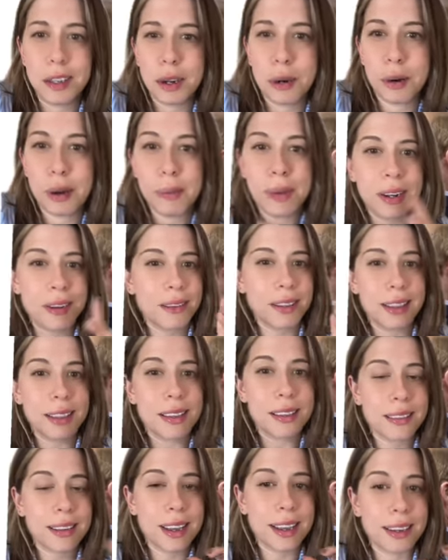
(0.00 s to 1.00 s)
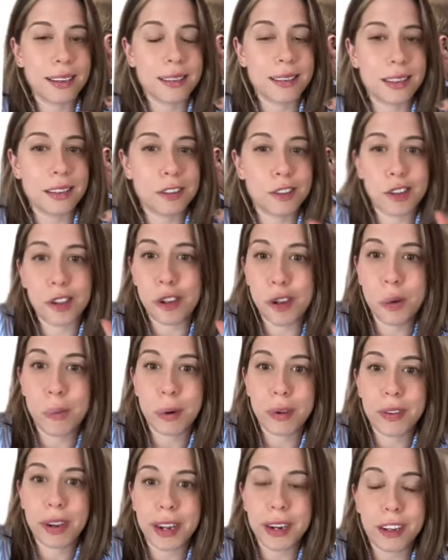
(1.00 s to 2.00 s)
agreement in this case is you
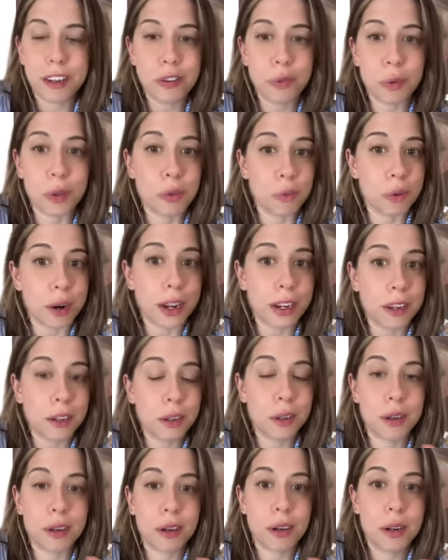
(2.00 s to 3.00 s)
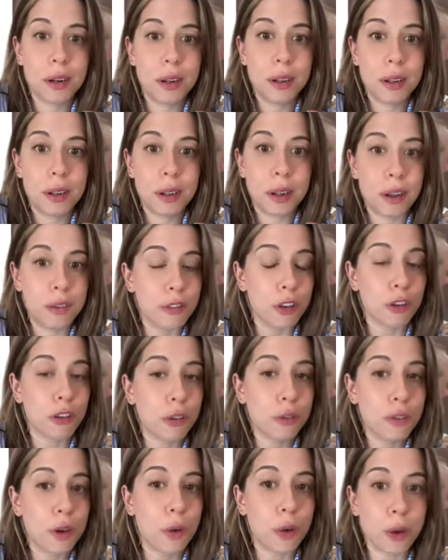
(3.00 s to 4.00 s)
provide us with regular official
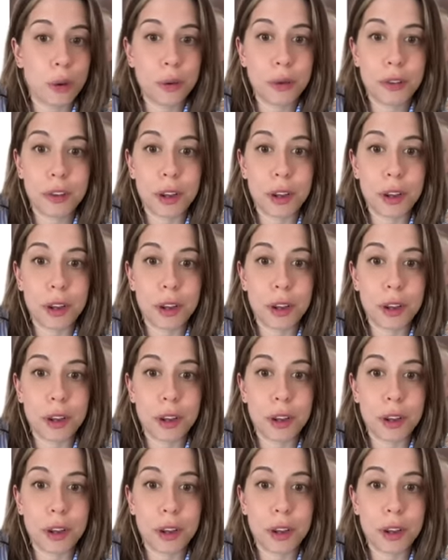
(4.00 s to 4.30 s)
photos